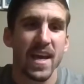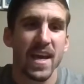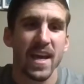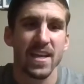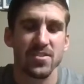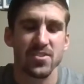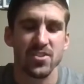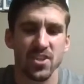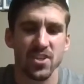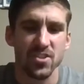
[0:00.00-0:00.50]

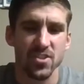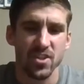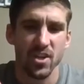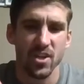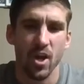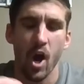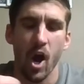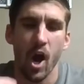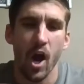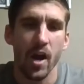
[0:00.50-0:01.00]
it's just going
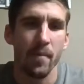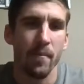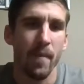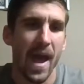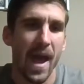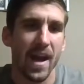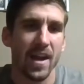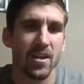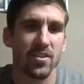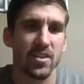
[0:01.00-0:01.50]
to
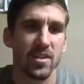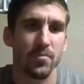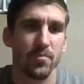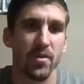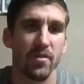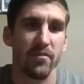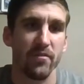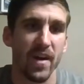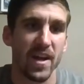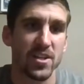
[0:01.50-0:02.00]
automatically
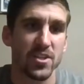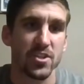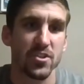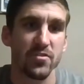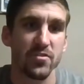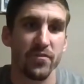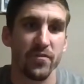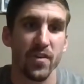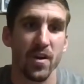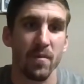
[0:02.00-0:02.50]
prevent
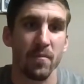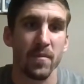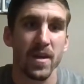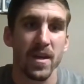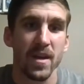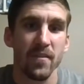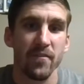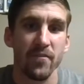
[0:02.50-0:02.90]
you from